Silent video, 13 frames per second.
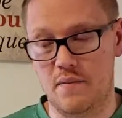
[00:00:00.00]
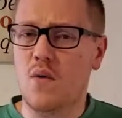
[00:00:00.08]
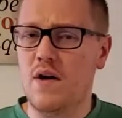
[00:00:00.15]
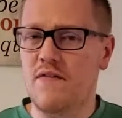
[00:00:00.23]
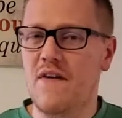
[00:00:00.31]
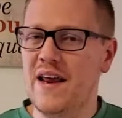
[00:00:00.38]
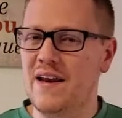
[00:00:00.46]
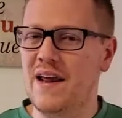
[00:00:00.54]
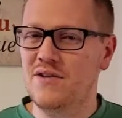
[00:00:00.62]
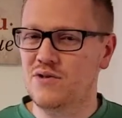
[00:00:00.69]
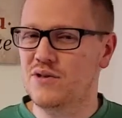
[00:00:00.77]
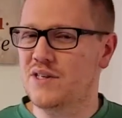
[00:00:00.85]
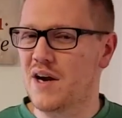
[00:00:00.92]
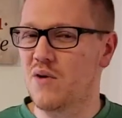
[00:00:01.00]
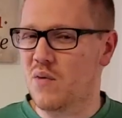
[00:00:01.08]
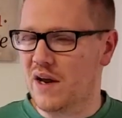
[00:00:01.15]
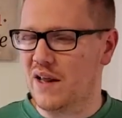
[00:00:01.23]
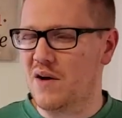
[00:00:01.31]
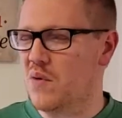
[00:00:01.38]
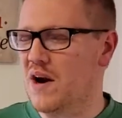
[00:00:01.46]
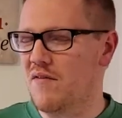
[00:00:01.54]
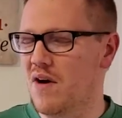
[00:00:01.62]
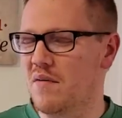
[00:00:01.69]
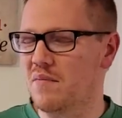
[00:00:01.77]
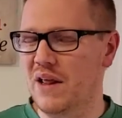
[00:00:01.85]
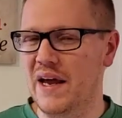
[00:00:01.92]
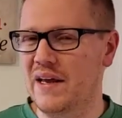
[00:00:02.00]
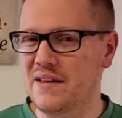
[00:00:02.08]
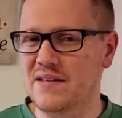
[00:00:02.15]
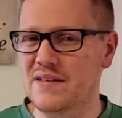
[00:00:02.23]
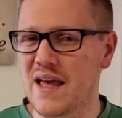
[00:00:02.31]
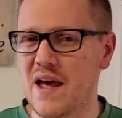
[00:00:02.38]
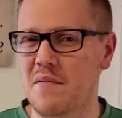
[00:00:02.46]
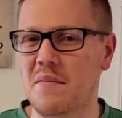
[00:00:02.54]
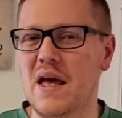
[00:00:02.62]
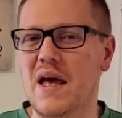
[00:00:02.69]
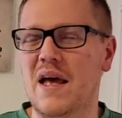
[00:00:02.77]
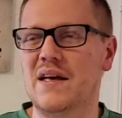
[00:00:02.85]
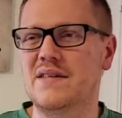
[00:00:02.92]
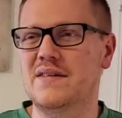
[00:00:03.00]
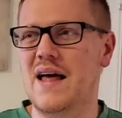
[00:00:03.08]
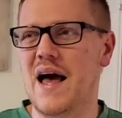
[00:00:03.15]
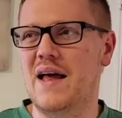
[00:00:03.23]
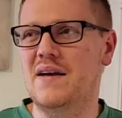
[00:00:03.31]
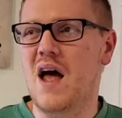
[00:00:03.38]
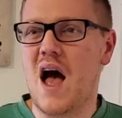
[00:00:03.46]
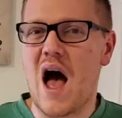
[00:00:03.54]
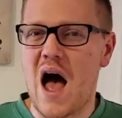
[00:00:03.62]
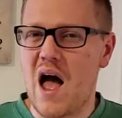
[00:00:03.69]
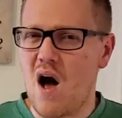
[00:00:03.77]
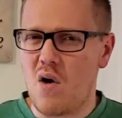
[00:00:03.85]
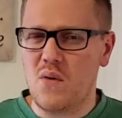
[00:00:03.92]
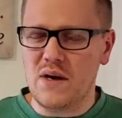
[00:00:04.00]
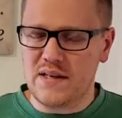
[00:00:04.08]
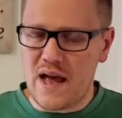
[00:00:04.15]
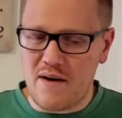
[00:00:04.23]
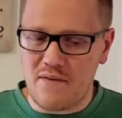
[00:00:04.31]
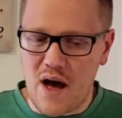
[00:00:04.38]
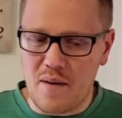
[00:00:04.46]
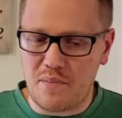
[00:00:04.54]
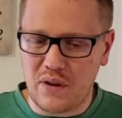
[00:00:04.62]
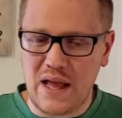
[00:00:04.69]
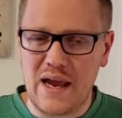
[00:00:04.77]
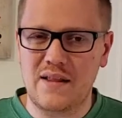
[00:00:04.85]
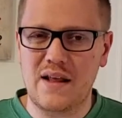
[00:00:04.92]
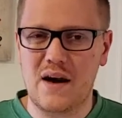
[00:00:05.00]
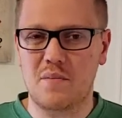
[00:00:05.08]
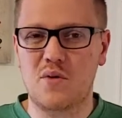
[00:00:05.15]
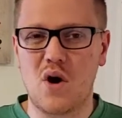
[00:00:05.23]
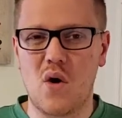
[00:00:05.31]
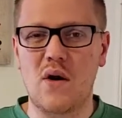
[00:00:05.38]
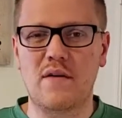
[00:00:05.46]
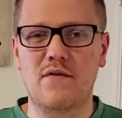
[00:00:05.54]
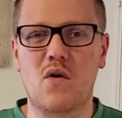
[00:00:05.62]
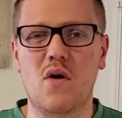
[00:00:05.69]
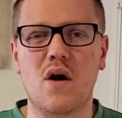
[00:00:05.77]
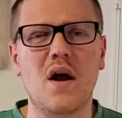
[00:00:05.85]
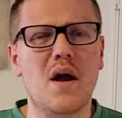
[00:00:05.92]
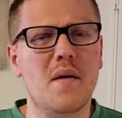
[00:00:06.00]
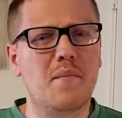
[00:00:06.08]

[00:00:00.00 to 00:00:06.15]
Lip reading: What I find interesting really whenever I'm playing this game is that I always have a plan that I'm going for,